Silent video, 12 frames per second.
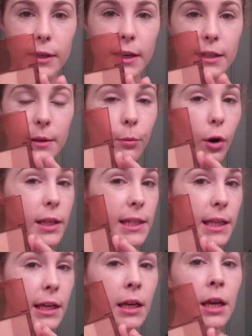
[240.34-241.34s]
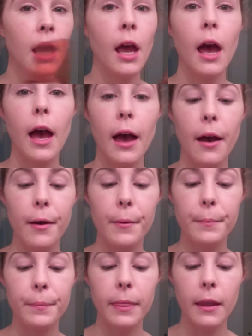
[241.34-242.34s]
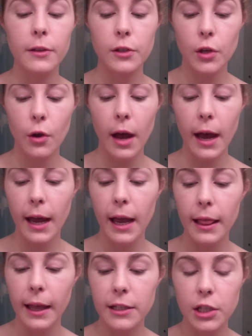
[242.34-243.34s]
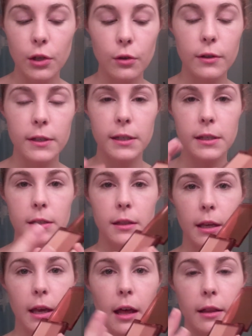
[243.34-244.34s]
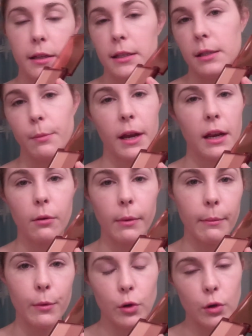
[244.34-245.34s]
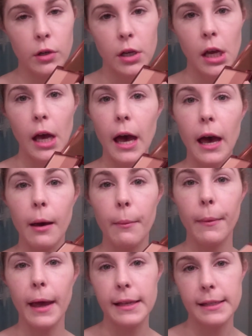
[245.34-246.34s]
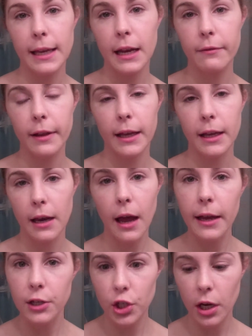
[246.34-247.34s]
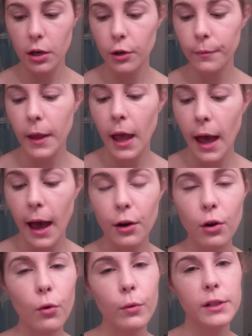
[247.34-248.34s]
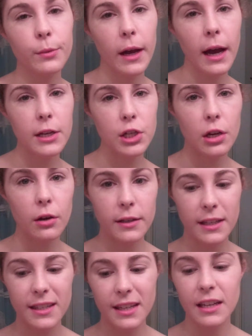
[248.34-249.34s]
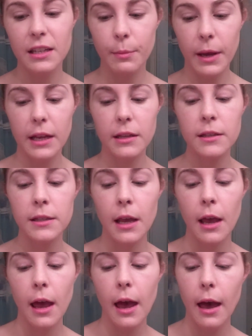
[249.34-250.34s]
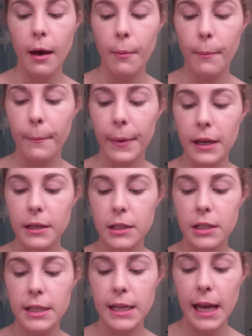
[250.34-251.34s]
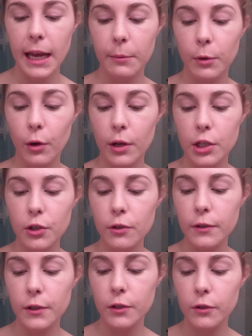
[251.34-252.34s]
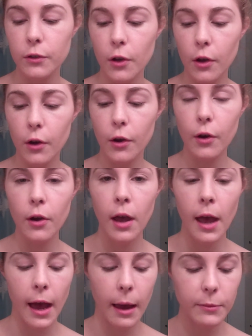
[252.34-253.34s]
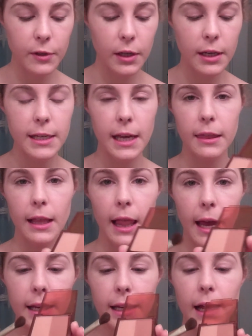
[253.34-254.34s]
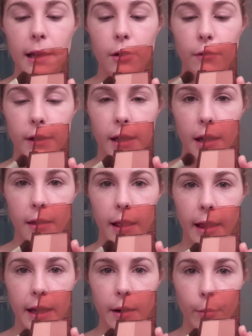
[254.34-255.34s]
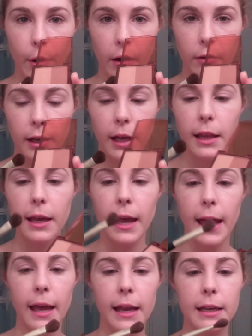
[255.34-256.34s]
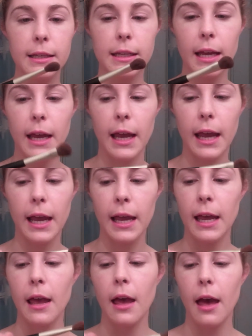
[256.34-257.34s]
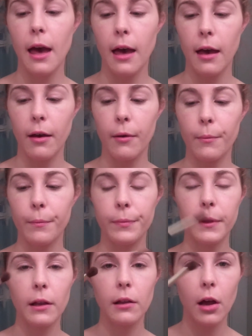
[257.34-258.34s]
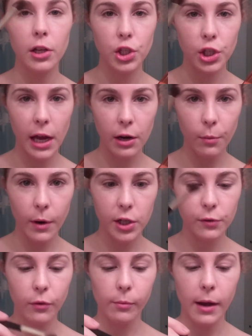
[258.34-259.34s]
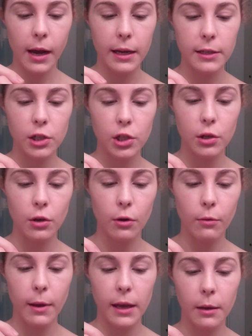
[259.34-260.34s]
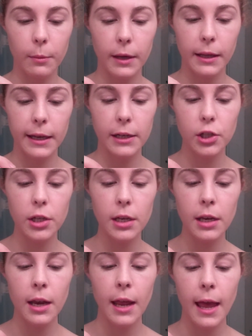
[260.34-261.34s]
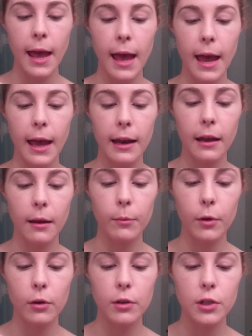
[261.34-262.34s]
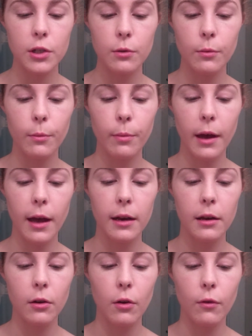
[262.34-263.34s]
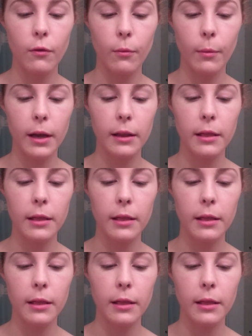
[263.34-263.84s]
it as a bronzer. So I like to use the colors depending on my mood as kind of like an eyeshadow. I don't always wear eyeshadow, as I said, it depends. But today I'm going to. So I'm just going to take the light color over here, the lighter brown color, and a large shadow brush from my Studio Makeup collection, and I'm going to pat it over my